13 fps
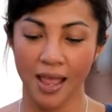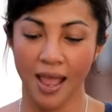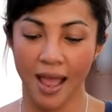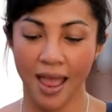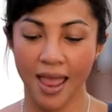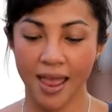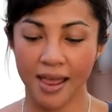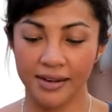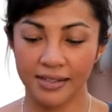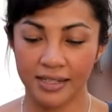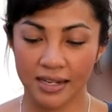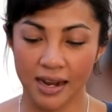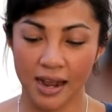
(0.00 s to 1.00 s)

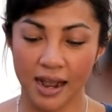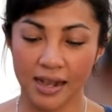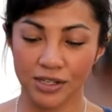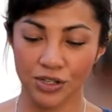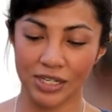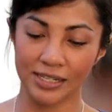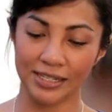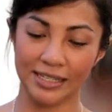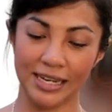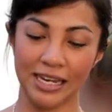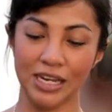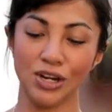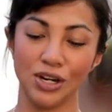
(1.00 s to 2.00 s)
And as you can
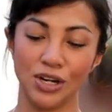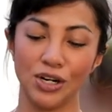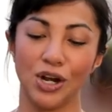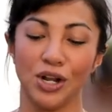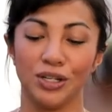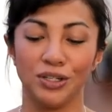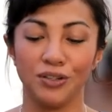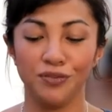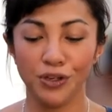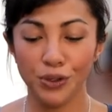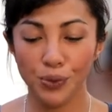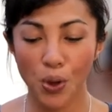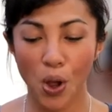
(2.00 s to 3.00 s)
see here, the
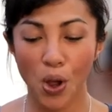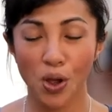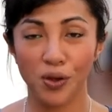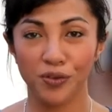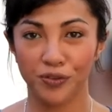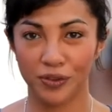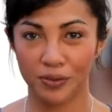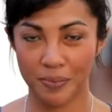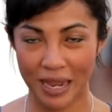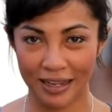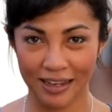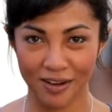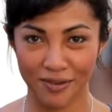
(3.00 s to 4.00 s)
view of the
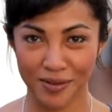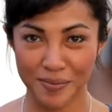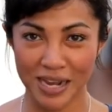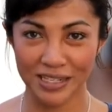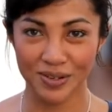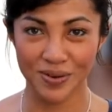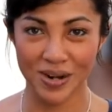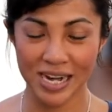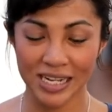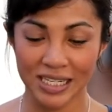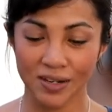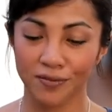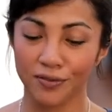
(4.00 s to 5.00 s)
belly of the manta
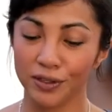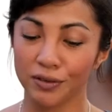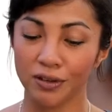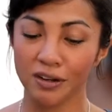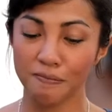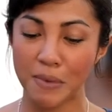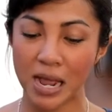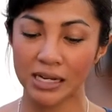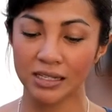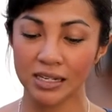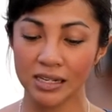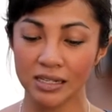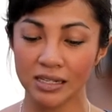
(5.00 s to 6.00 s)
rays. For the reef
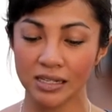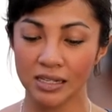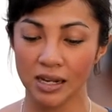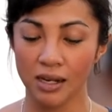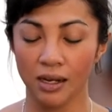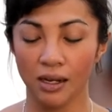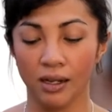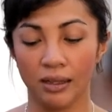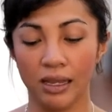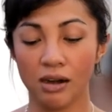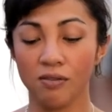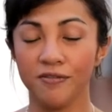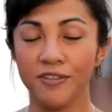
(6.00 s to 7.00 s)
mantas,
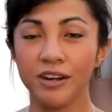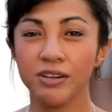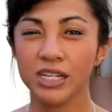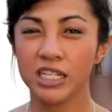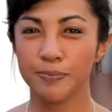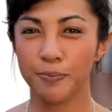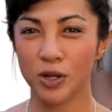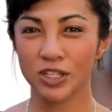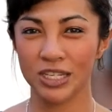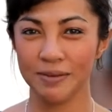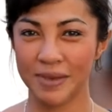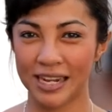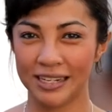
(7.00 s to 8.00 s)
they are very
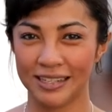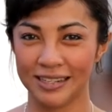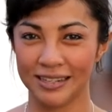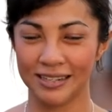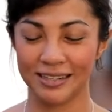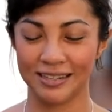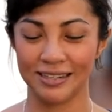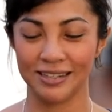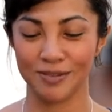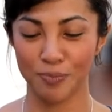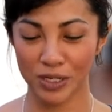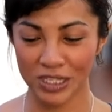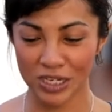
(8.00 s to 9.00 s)
spotty mantas. The
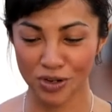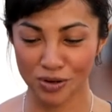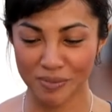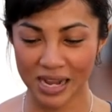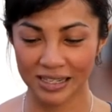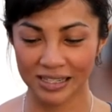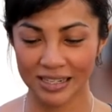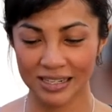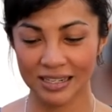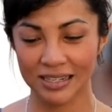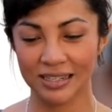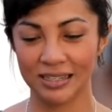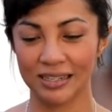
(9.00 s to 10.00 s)
spottier
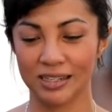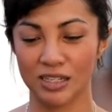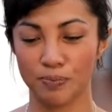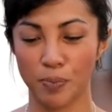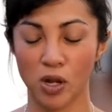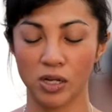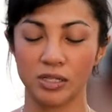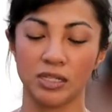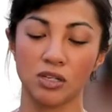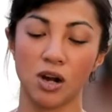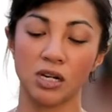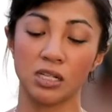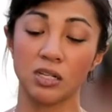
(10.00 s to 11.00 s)
mantas, the spot
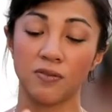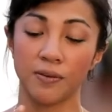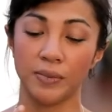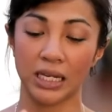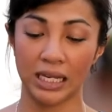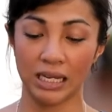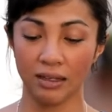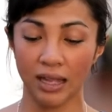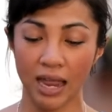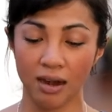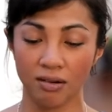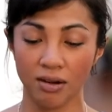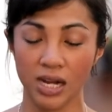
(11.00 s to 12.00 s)
starts from the gill
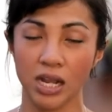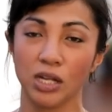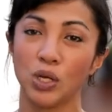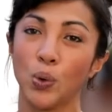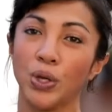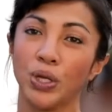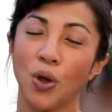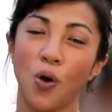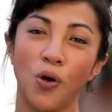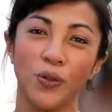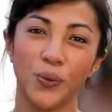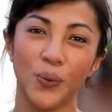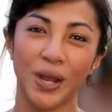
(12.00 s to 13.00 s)
area going
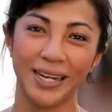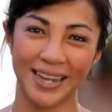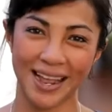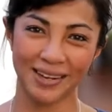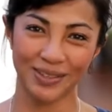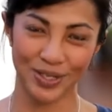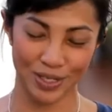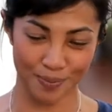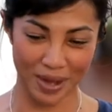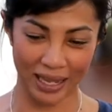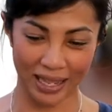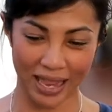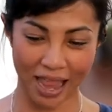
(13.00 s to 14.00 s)
all the way down to the
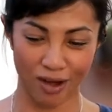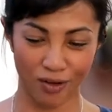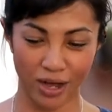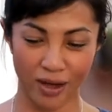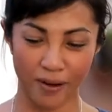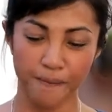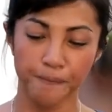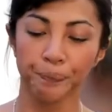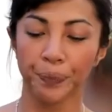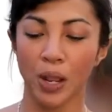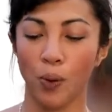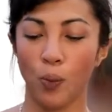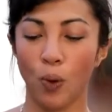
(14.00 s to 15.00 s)
belly area.
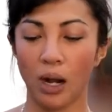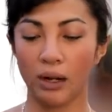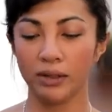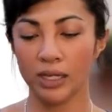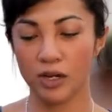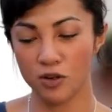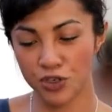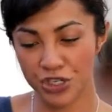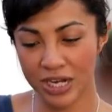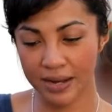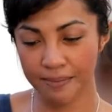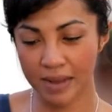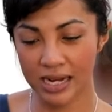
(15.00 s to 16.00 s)
While the
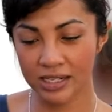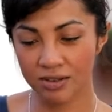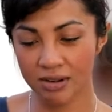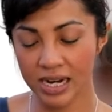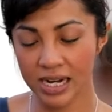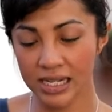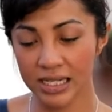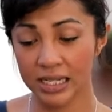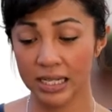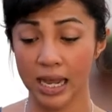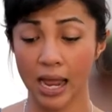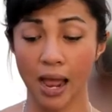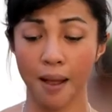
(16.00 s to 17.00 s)
oceanic manta rays,
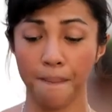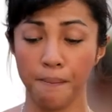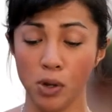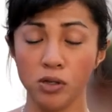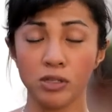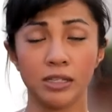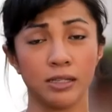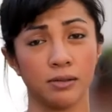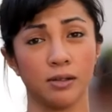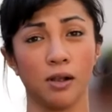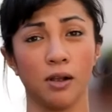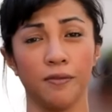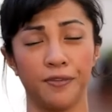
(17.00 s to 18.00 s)
they have most
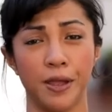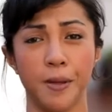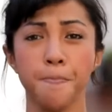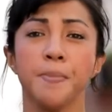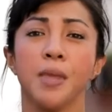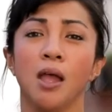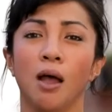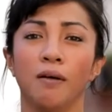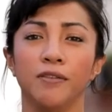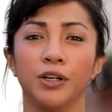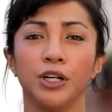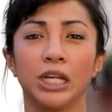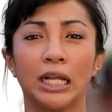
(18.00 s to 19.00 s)
of them a
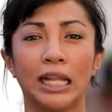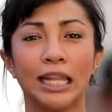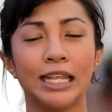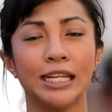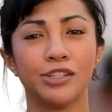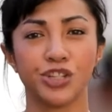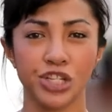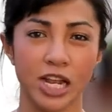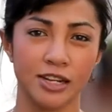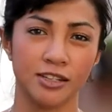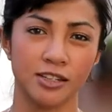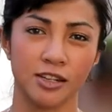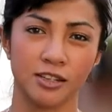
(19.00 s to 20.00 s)
very clean
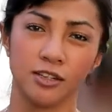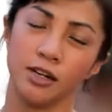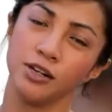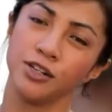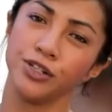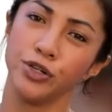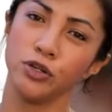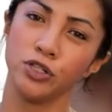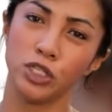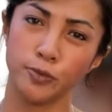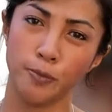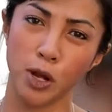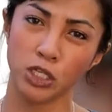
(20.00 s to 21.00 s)
chest. So there's no
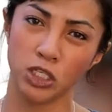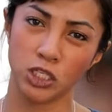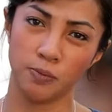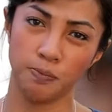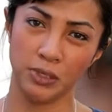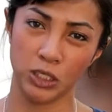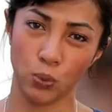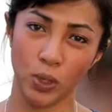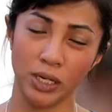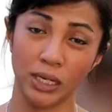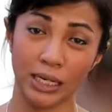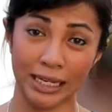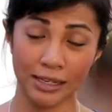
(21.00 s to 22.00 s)
spots between
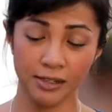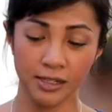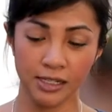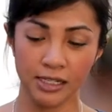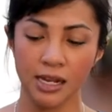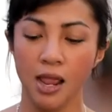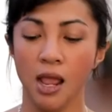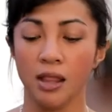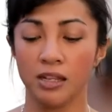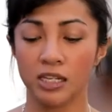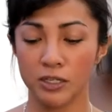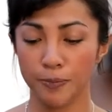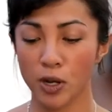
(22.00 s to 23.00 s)
the gills.
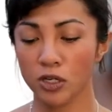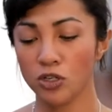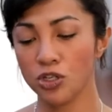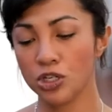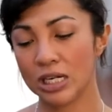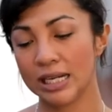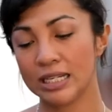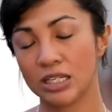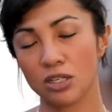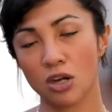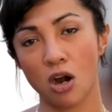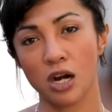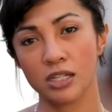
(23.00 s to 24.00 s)
The spot usually
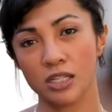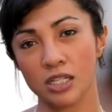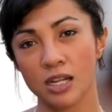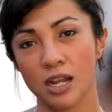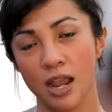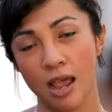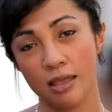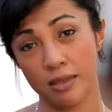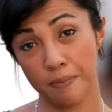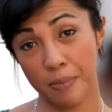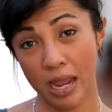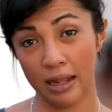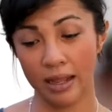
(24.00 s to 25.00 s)
starts at the
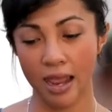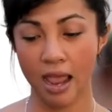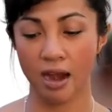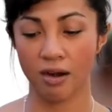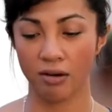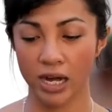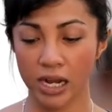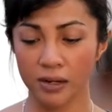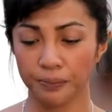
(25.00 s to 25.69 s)
belly area.